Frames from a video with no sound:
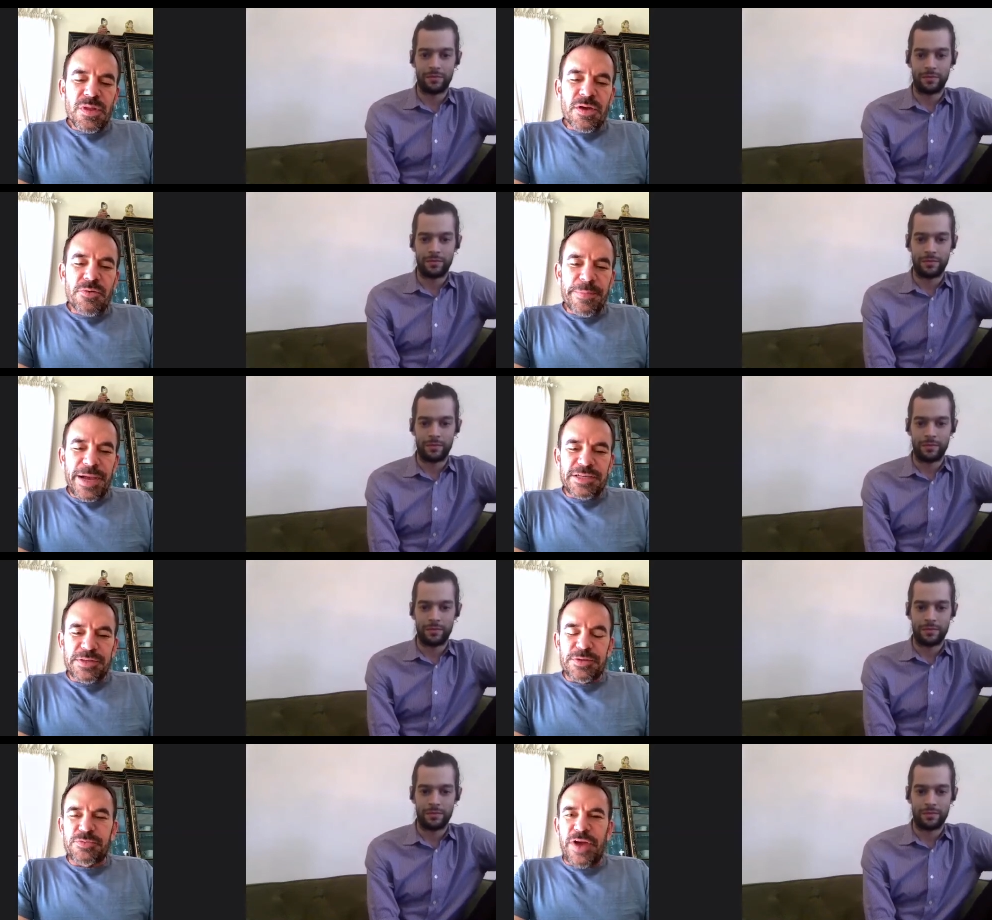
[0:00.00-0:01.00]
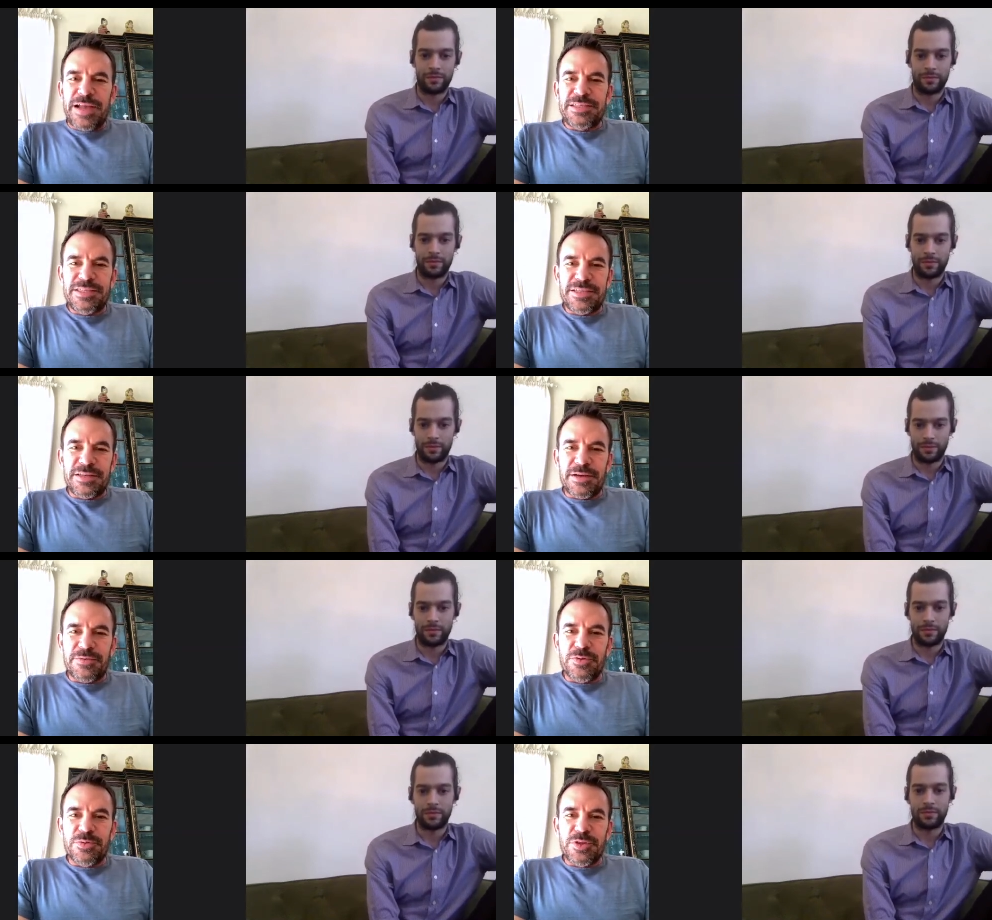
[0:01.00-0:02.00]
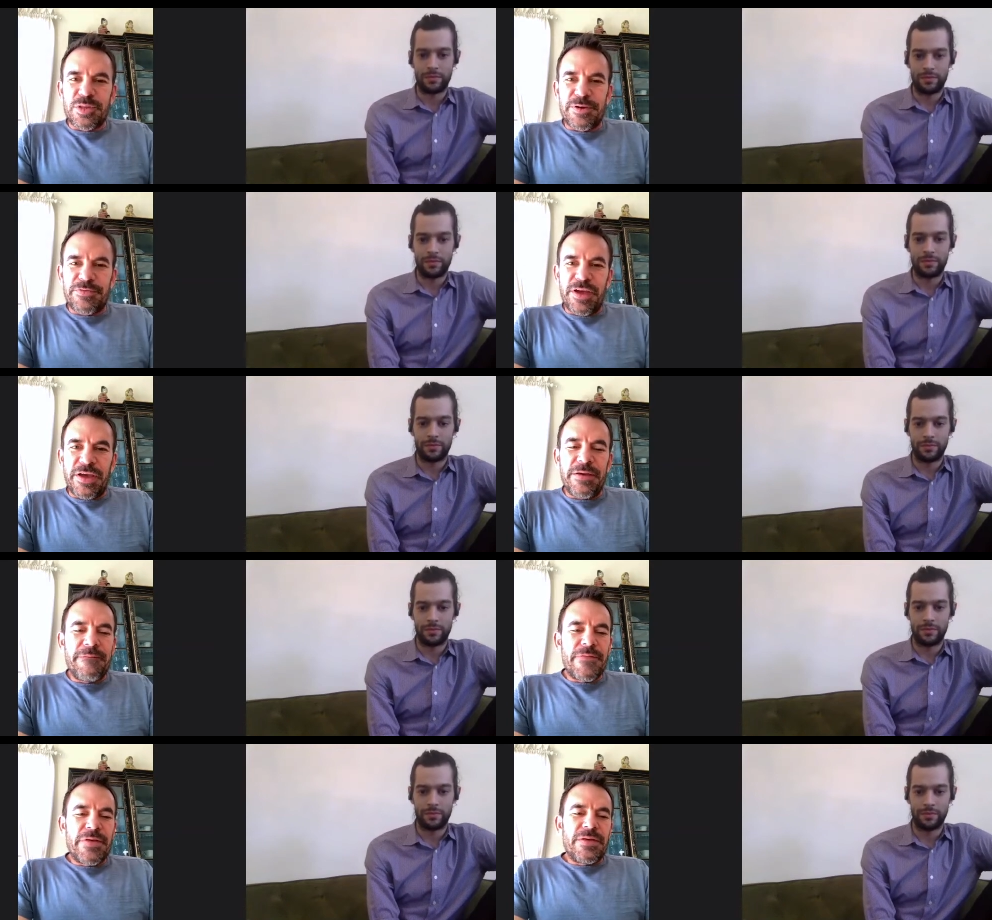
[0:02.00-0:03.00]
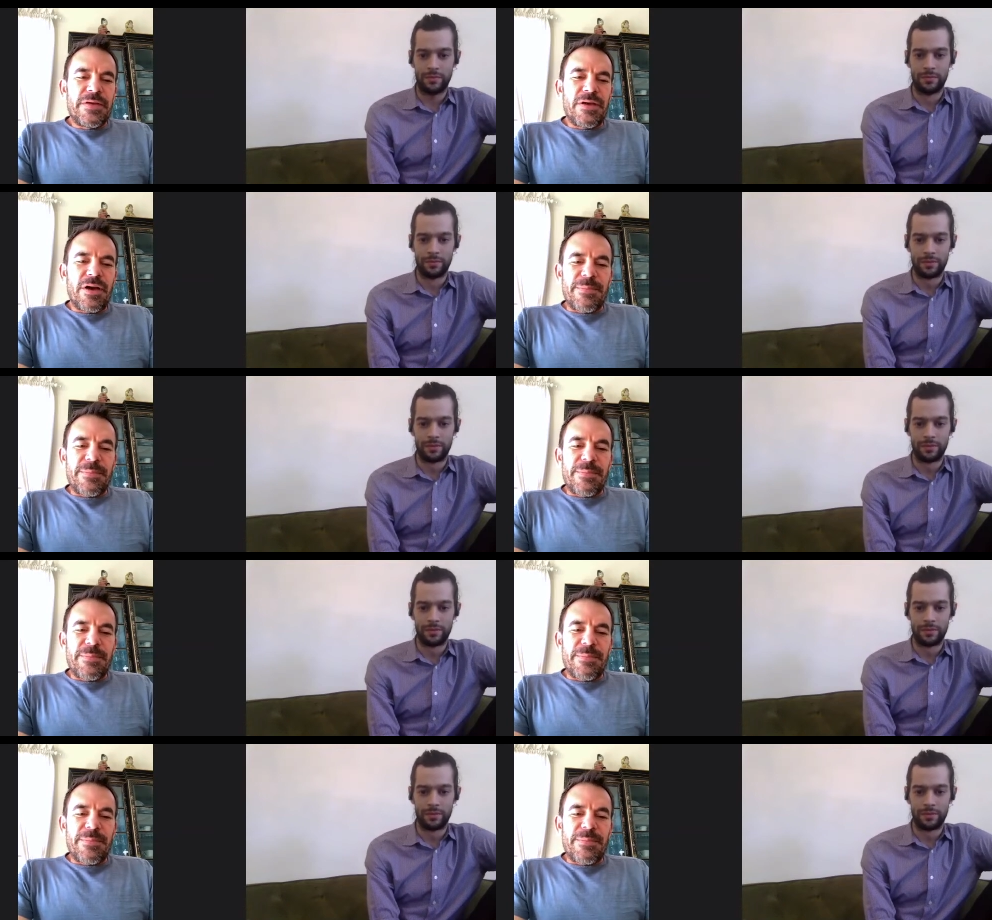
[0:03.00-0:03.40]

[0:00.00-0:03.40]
Speaker 1: going back to those rats in that room with the buffet, mm-hmm.